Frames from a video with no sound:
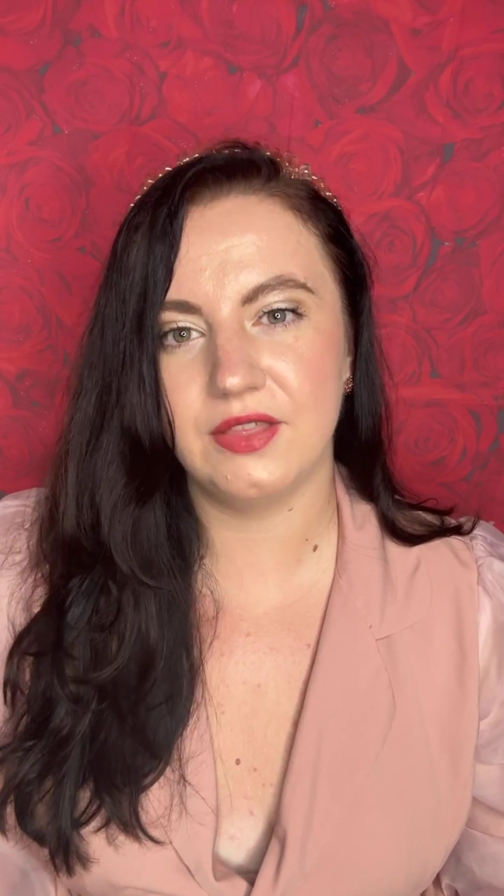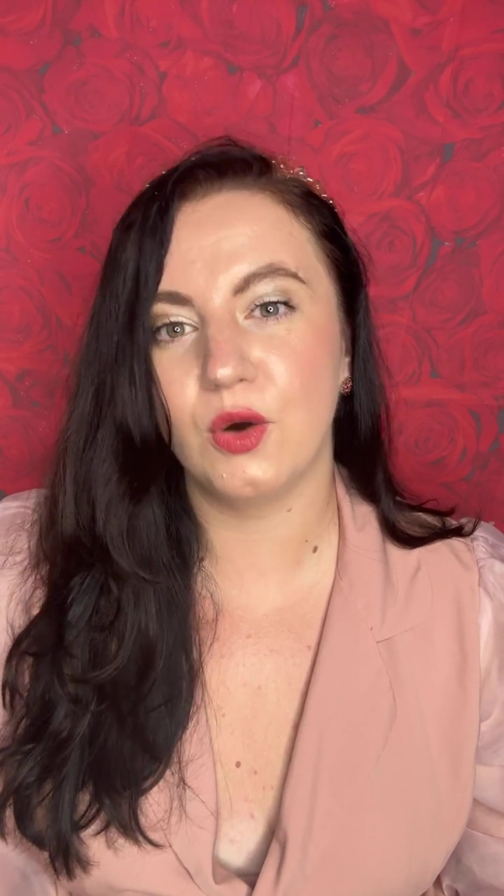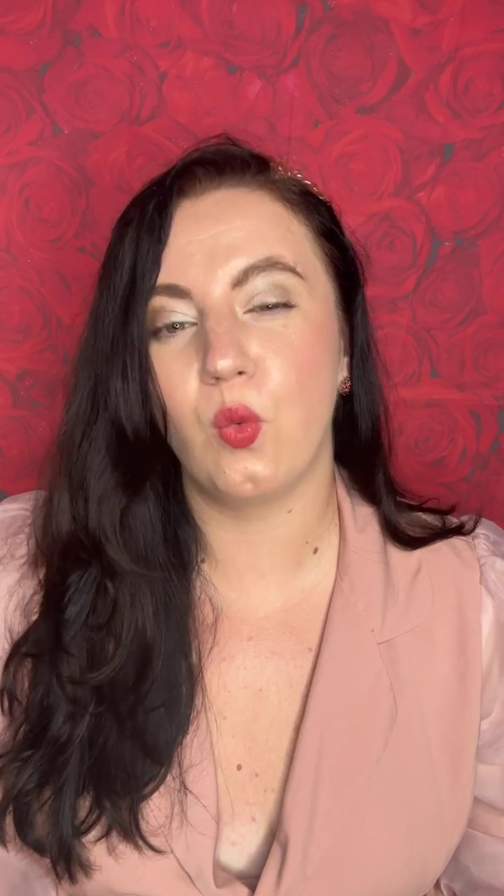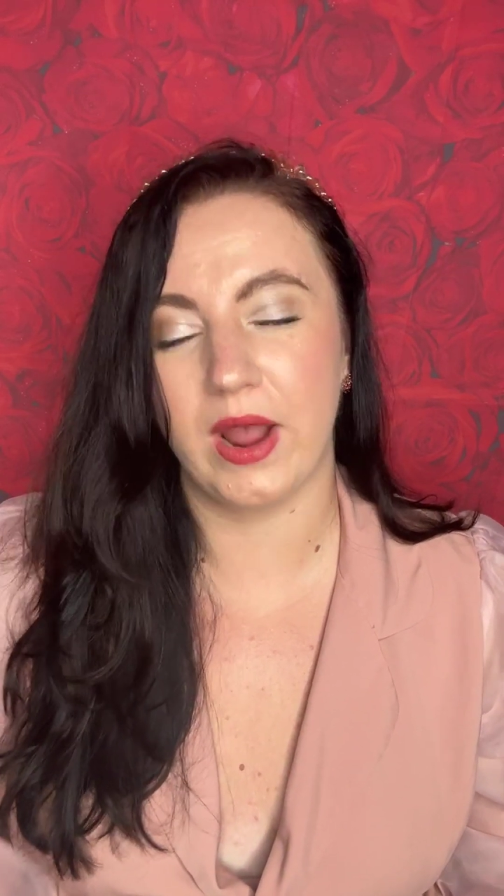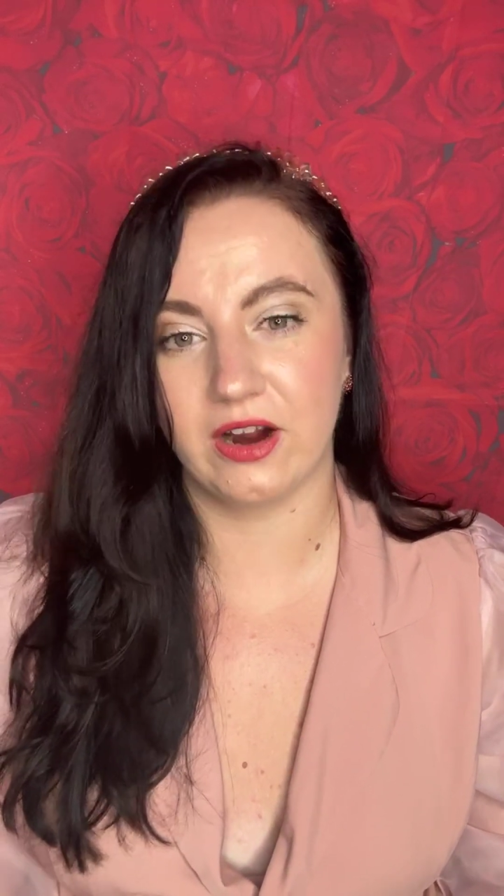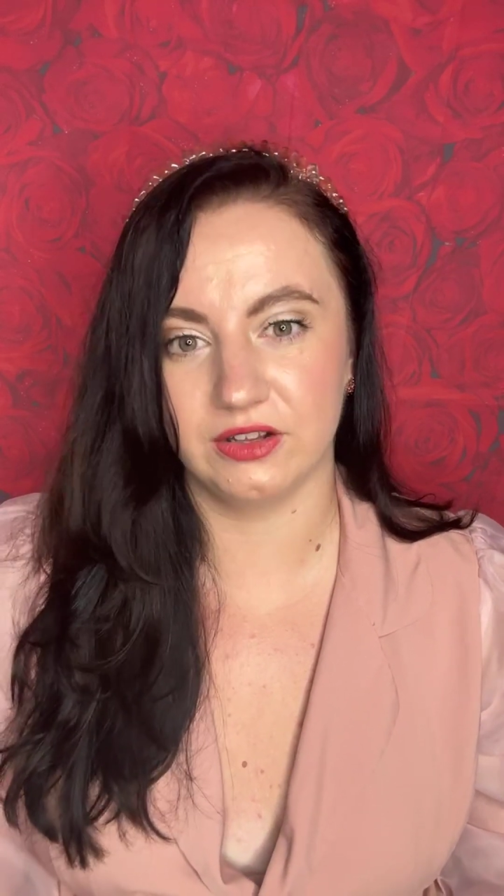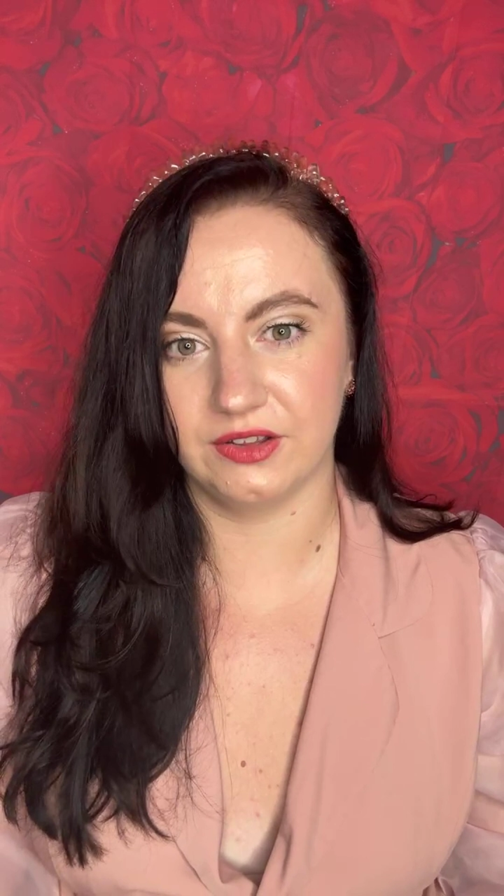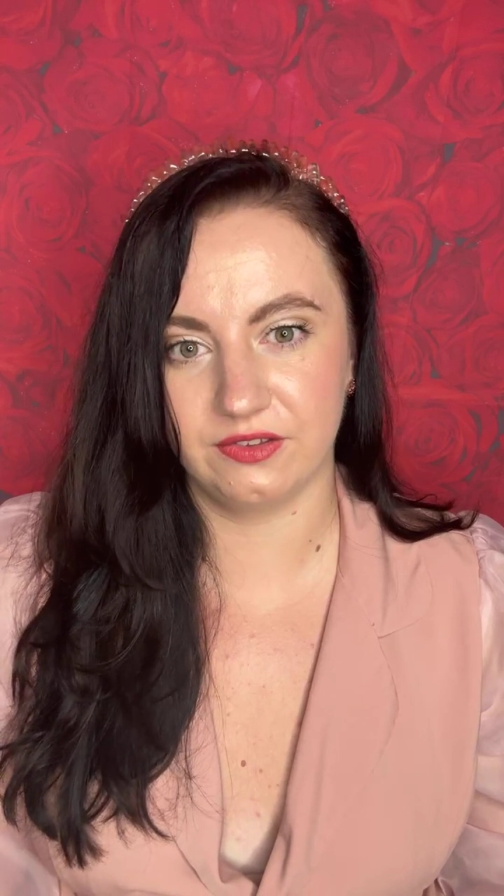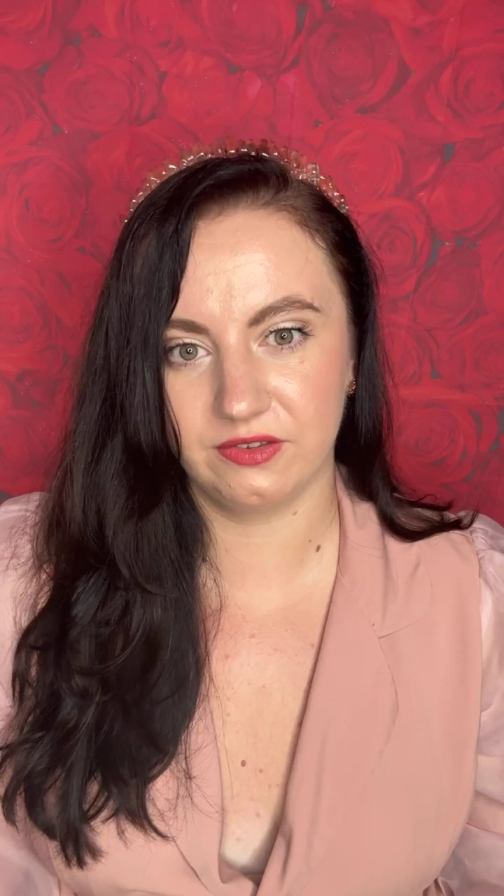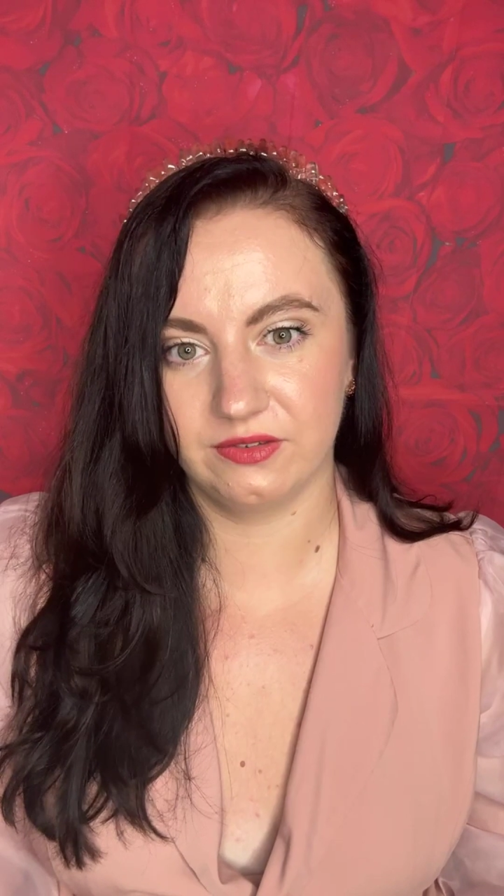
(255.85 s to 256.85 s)
an
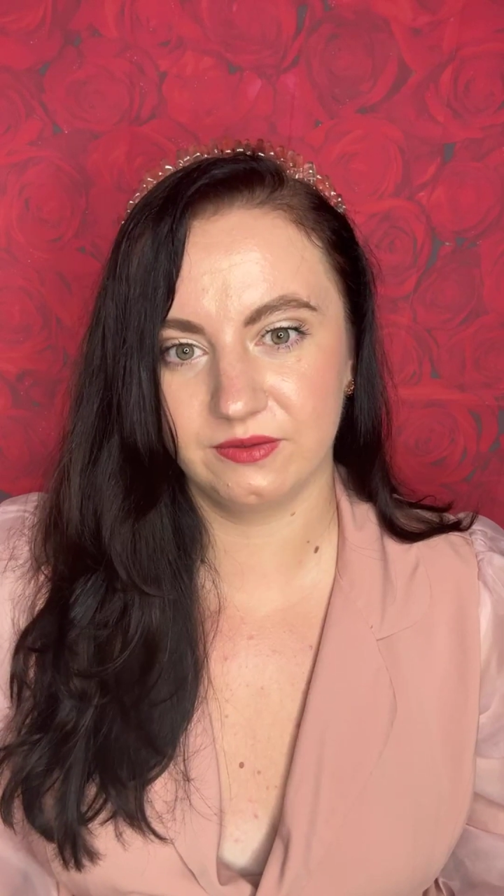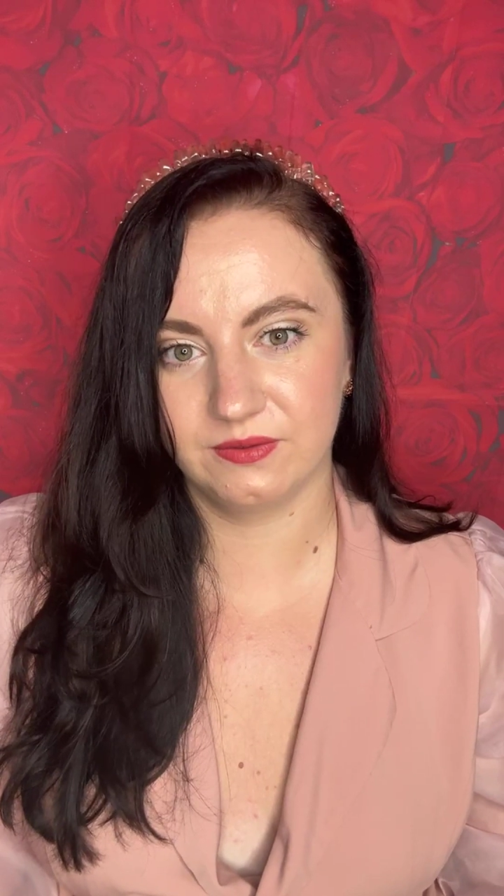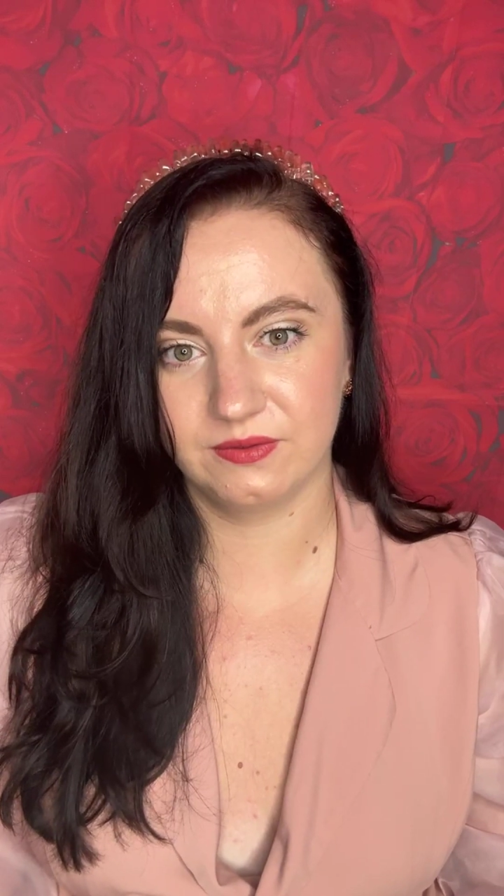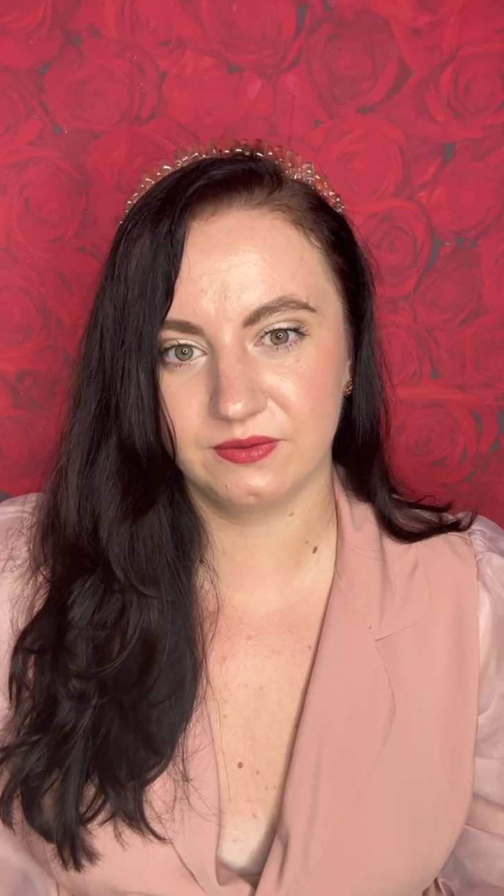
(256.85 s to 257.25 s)
awareness